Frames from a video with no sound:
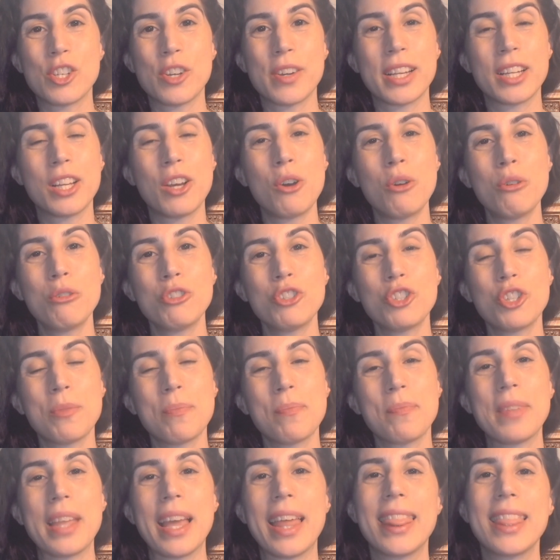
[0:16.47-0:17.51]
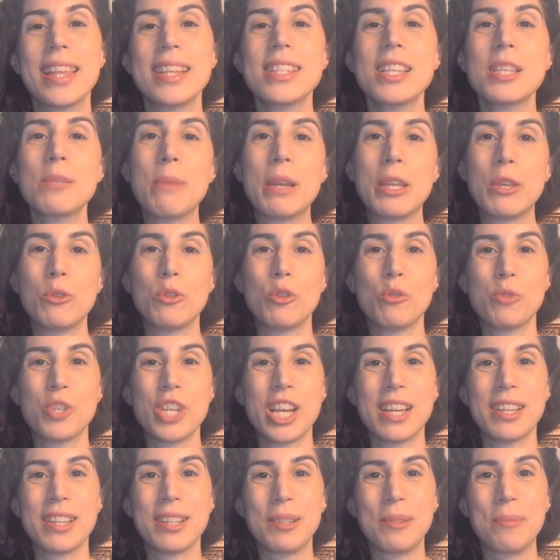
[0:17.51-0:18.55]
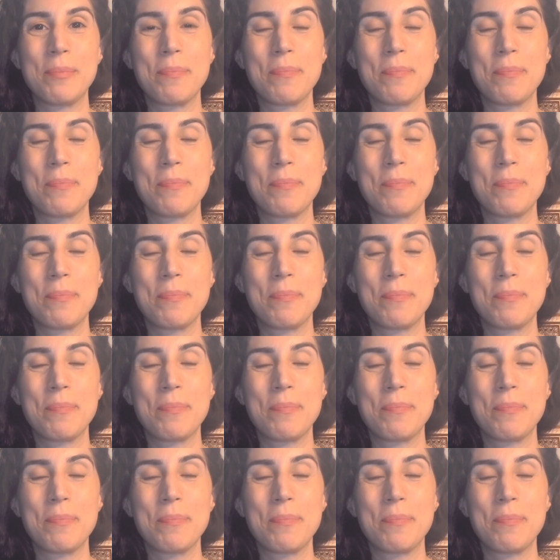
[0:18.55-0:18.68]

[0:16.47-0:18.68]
and coach, and this is my YouTube channel.